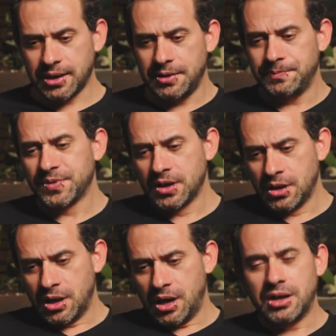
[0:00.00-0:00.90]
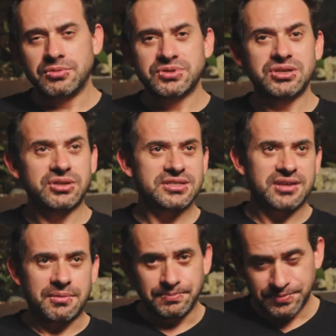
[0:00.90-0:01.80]
it. And we'll see you next
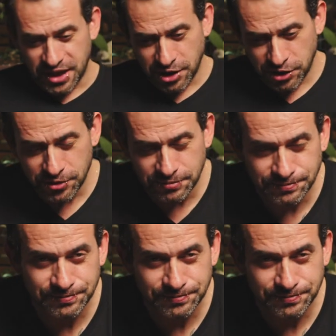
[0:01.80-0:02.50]
time. Thank you.